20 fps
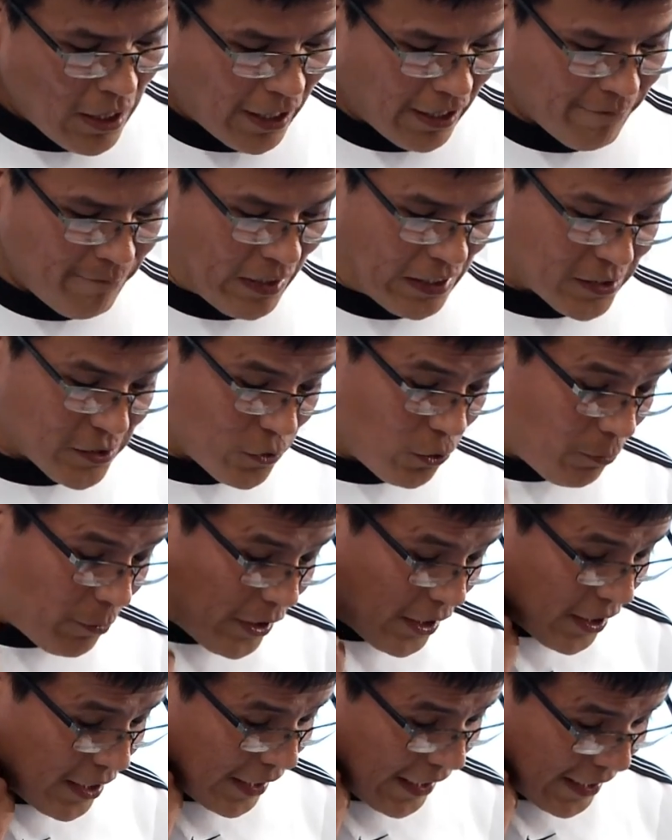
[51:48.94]
I've met so
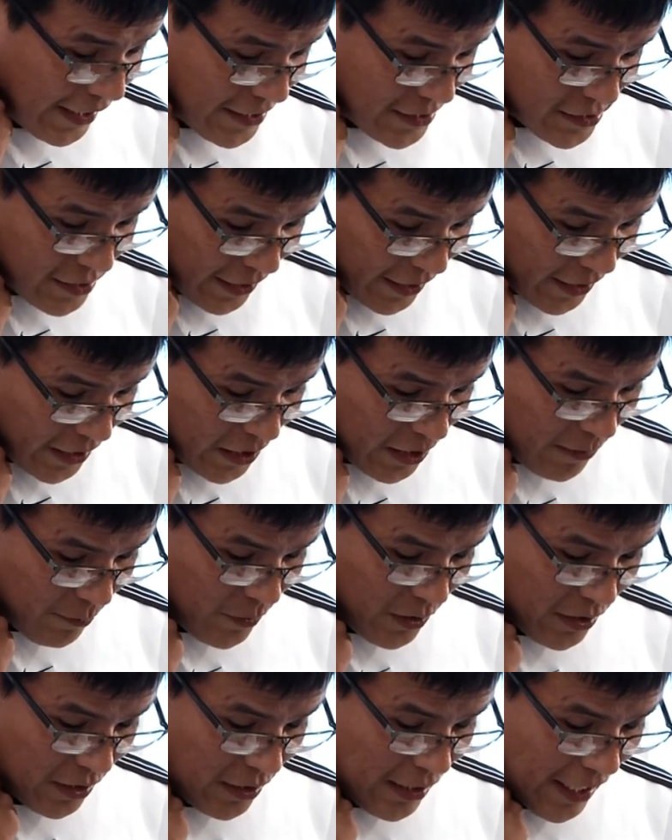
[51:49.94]
many guys like
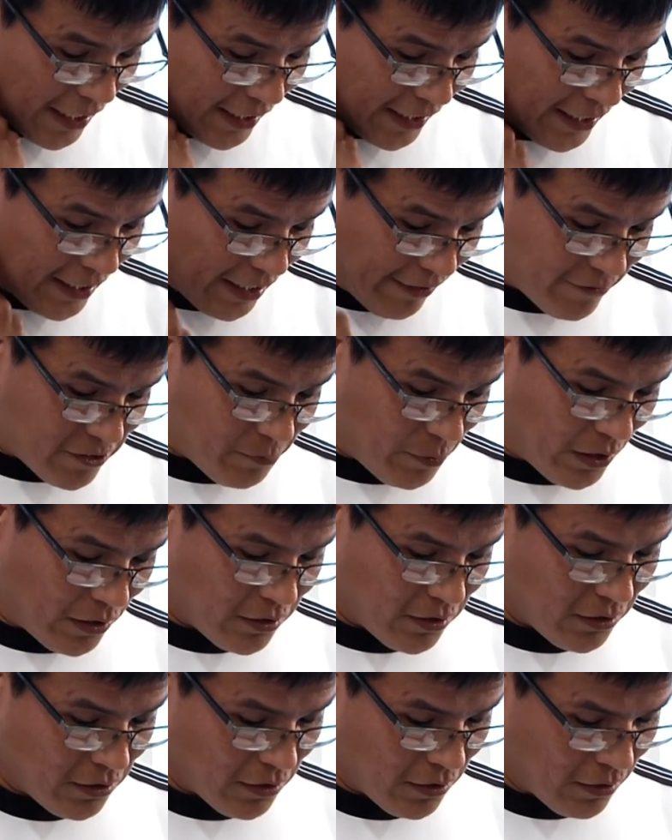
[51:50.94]
him in the decade I've
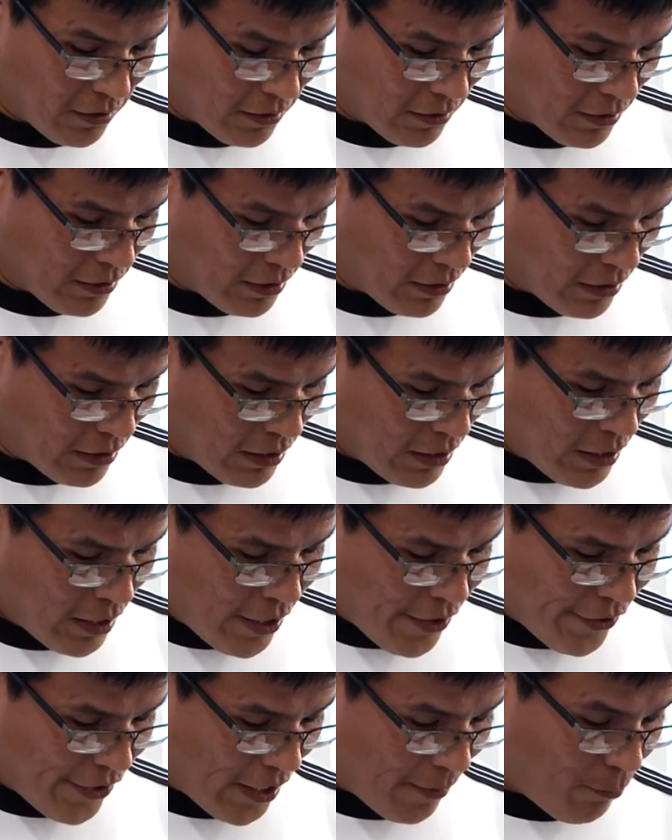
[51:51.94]
spent in here.
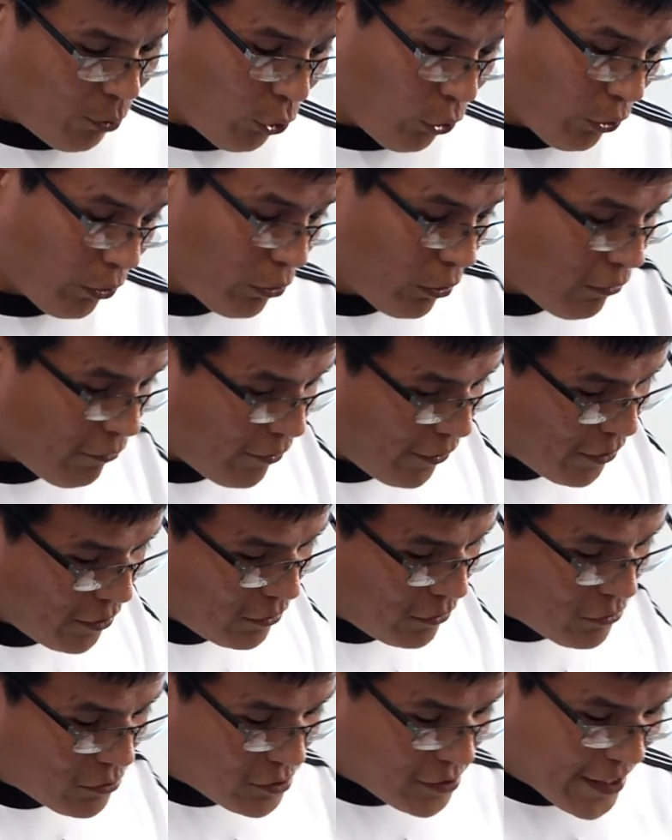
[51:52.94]
They pore over
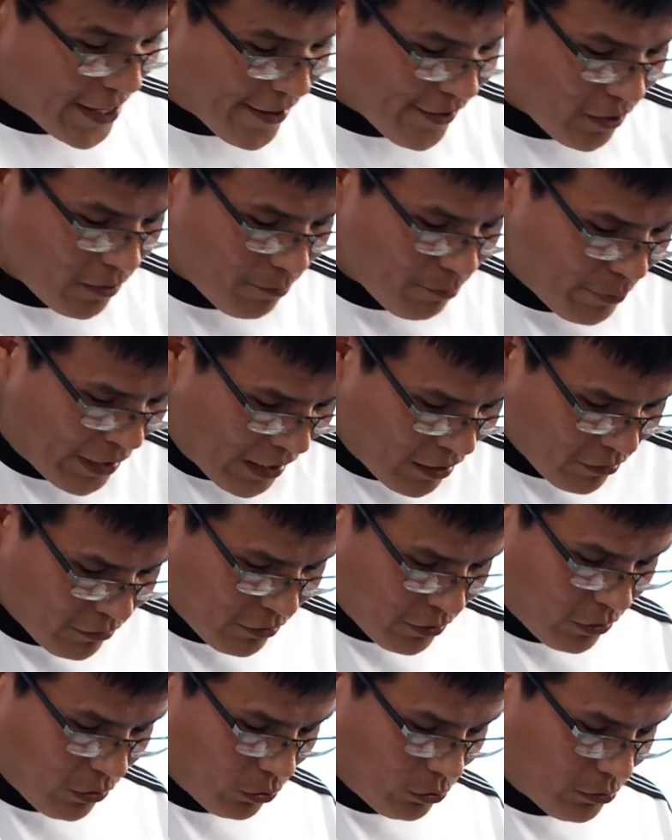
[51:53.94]
those leather
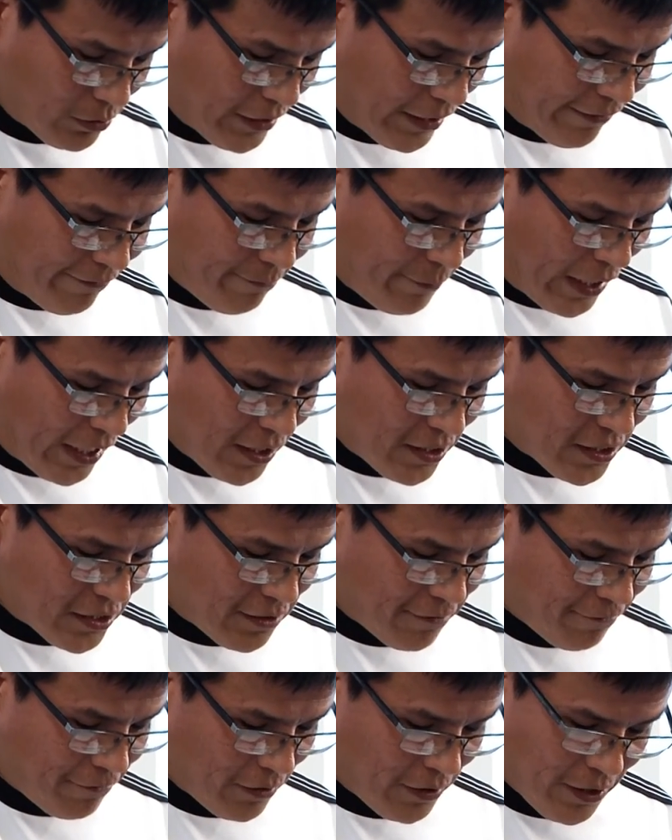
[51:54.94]
bound gold leaf
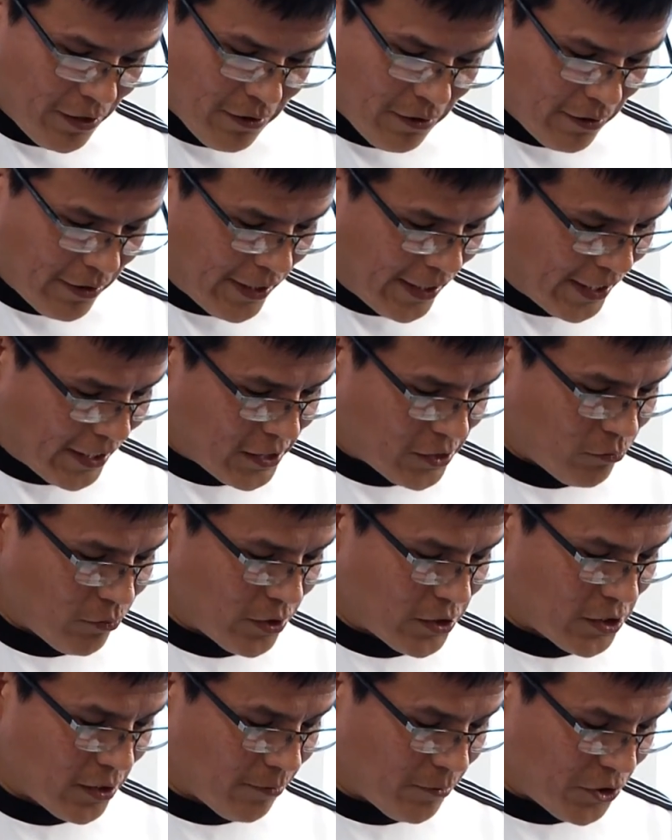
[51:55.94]
pages, filling their heads
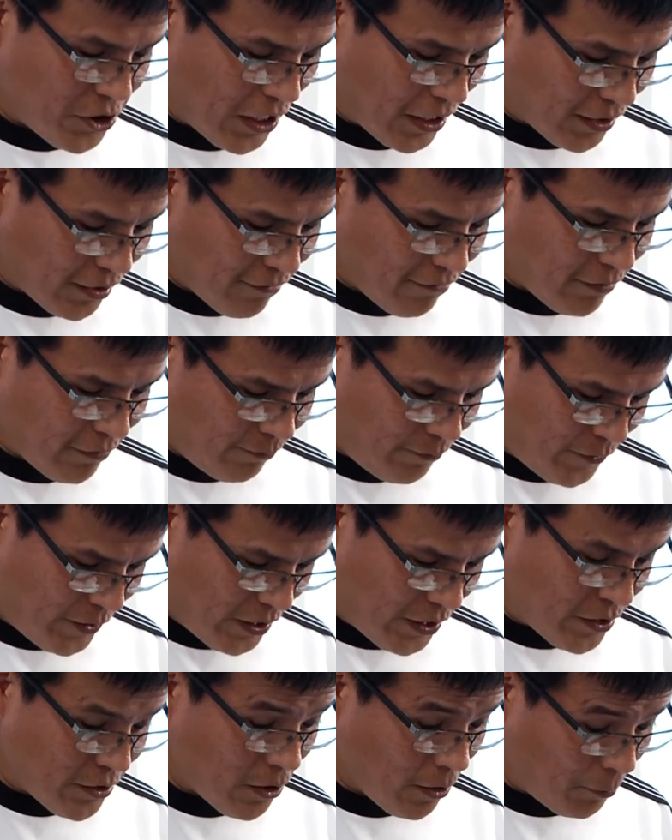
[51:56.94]
with subjective
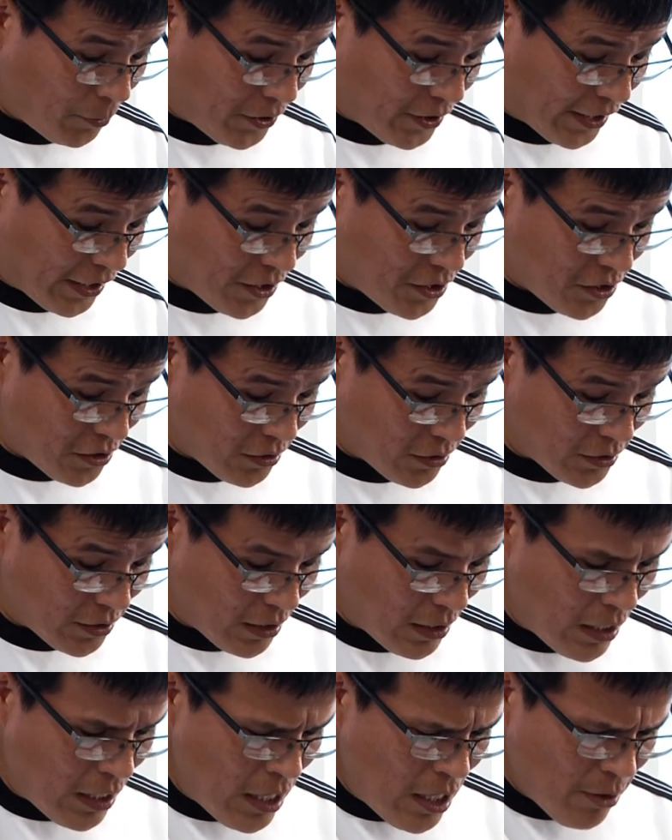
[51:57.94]
interpretations,
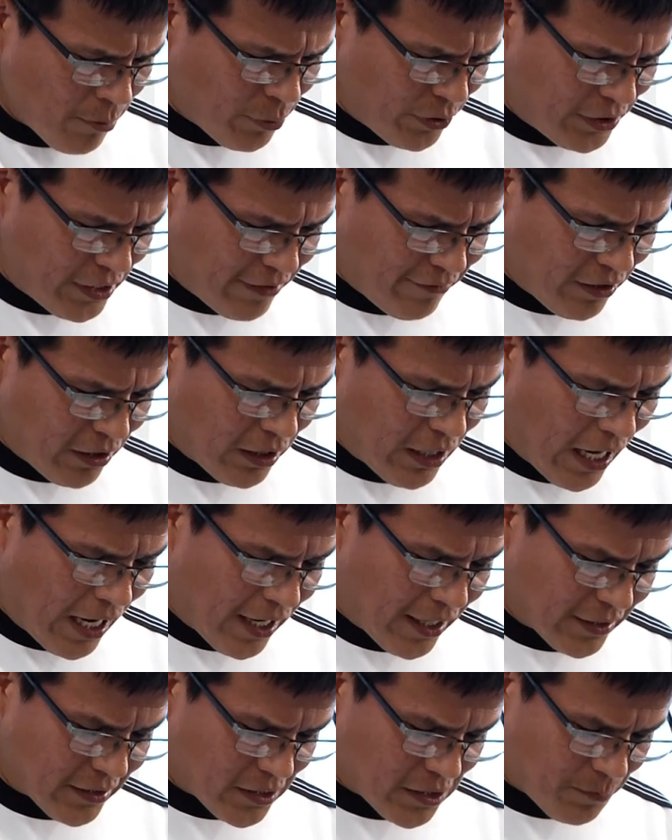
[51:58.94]
believing
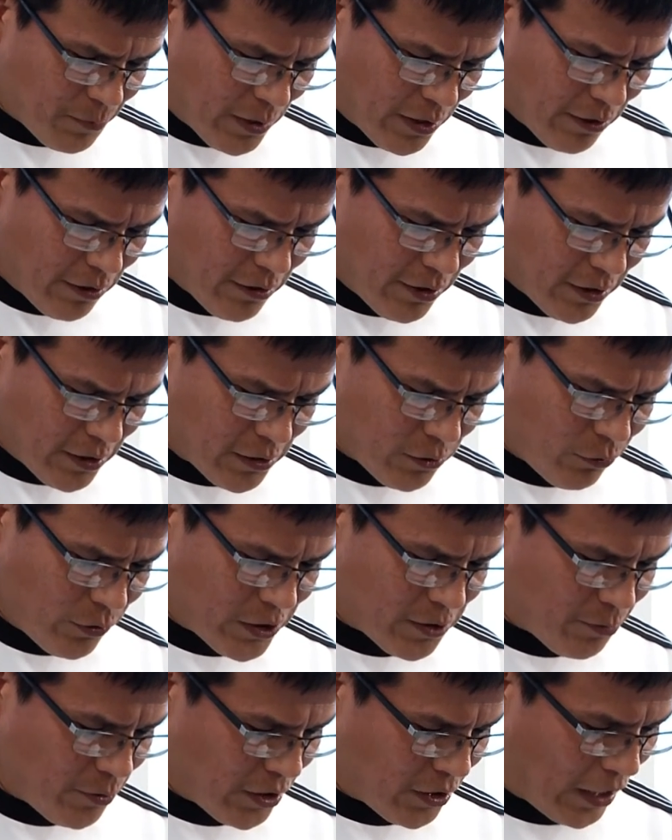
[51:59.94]
God's Spirit is
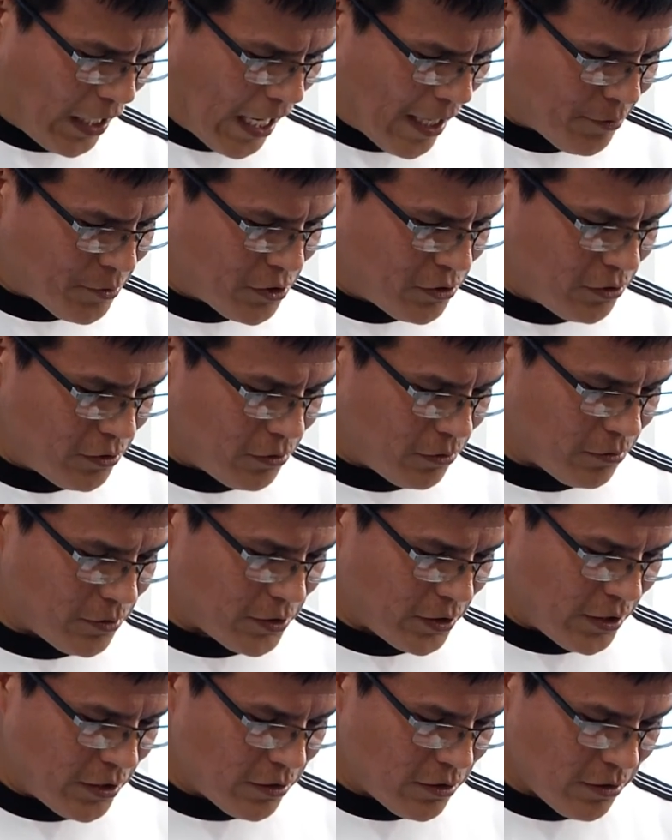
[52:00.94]
whispering
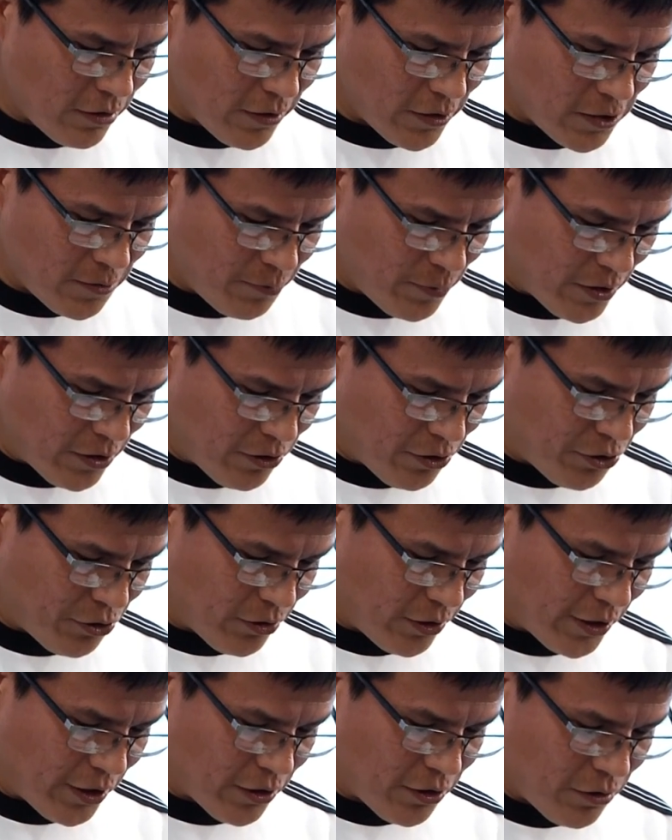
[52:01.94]
absolutes into their
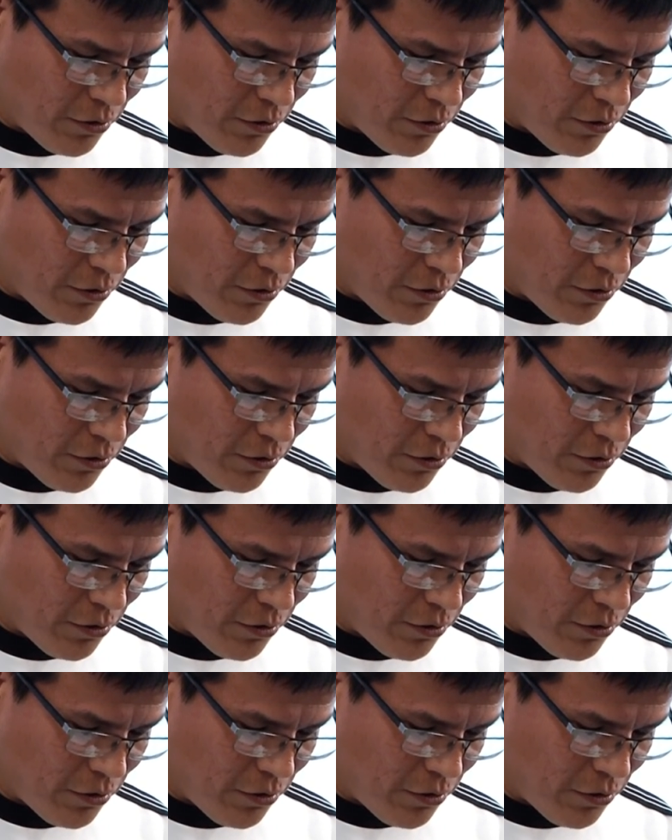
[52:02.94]
spiritually